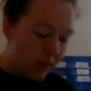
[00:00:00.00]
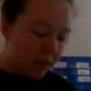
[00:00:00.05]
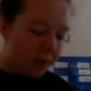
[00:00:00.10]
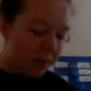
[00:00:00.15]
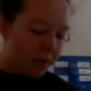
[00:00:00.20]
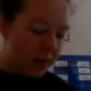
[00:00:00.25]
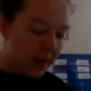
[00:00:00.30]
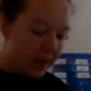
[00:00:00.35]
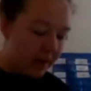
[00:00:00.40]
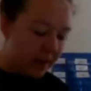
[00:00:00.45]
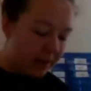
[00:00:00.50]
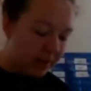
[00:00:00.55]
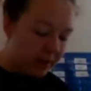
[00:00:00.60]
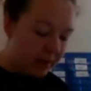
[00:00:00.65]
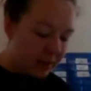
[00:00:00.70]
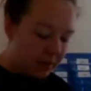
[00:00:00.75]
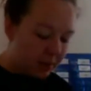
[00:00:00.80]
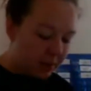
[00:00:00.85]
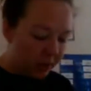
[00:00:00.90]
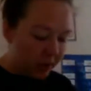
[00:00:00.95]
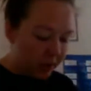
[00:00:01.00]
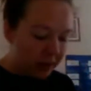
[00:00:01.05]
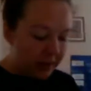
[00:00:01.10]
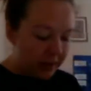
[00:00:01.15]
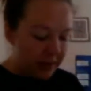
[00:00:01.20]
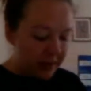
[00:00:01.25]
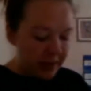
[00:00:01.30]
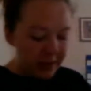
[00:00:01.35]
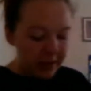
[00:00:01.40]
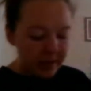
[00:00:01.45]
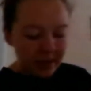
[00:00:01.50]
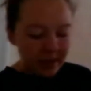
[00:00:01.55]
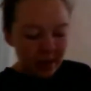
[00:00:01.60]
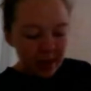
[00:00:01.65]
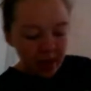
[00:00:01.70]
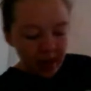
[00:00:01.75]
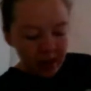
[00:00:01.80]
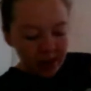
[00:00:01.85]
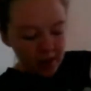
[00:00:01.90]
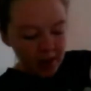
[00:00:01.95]
Ready? This word is
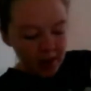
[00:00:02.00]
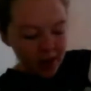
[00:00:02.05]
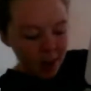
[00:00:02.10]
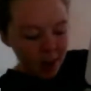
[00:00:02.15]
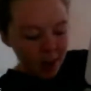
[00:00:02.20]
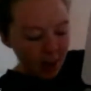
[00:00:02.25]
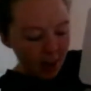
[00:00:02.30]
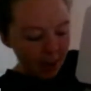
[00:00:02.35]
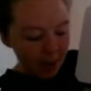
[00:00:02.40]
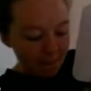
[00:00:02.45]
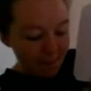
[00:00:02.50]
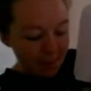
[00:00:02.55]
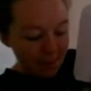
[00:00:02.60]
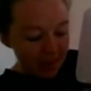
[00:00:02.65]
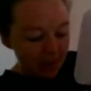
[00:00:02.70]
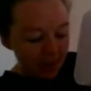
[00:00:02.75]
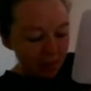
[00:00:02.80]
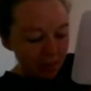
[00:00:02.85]
come.